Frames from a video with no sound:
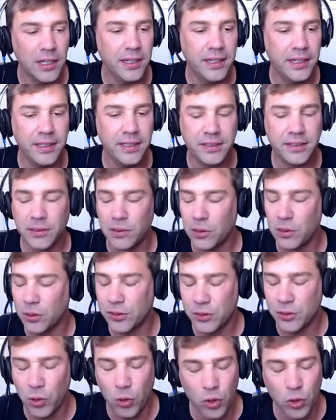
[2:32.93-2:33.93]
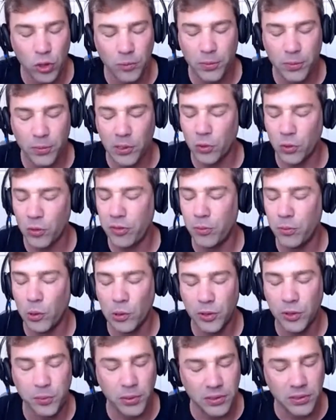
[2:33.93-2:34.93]
it looks horrible with
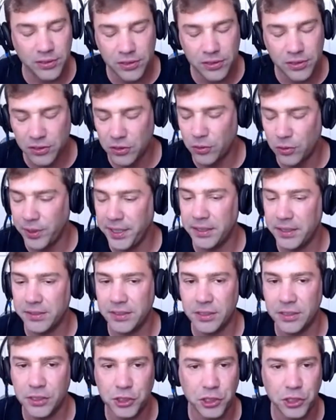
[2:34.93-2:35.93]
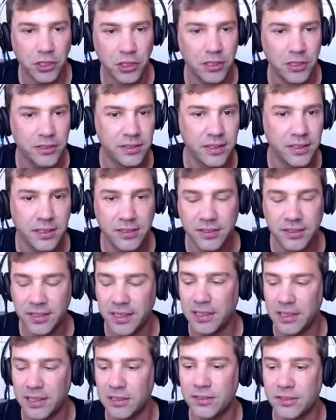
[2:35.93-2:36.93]
multiple screens and charts and
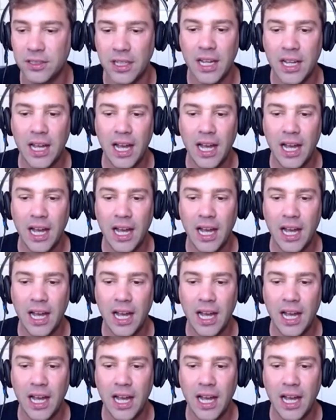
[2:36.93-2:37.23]
Excels.